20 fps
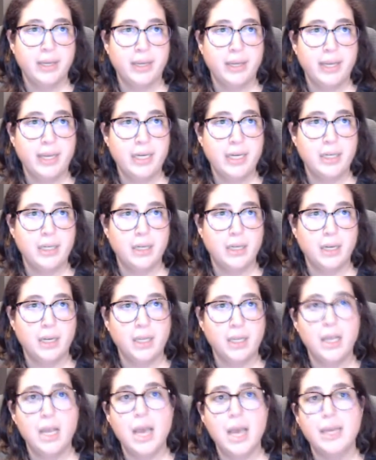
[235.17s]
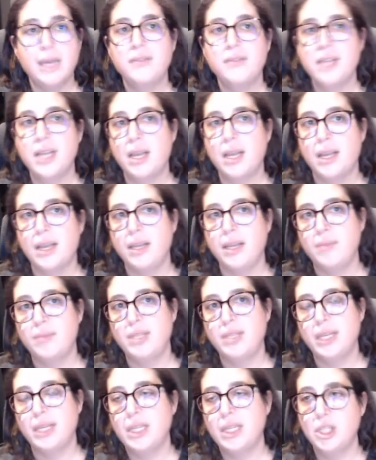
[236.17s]
And a lot of
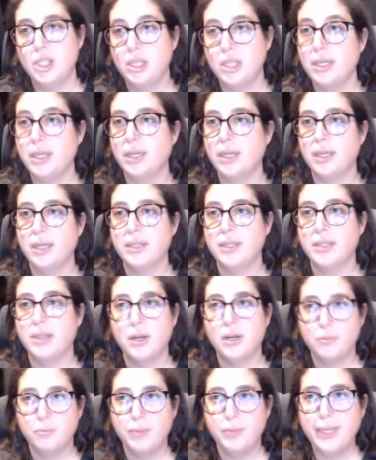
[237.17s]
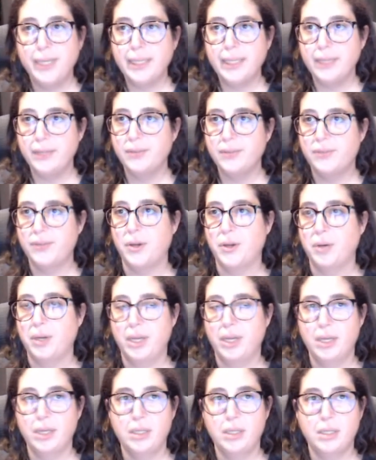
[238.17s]
times engineers are really
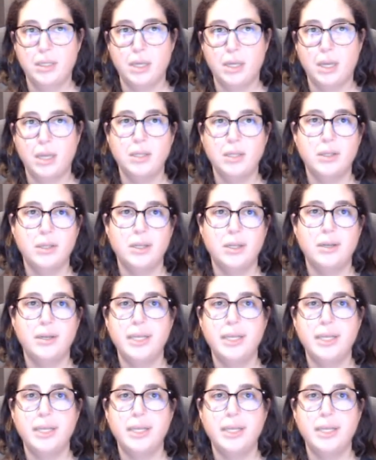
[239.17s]
focused on growing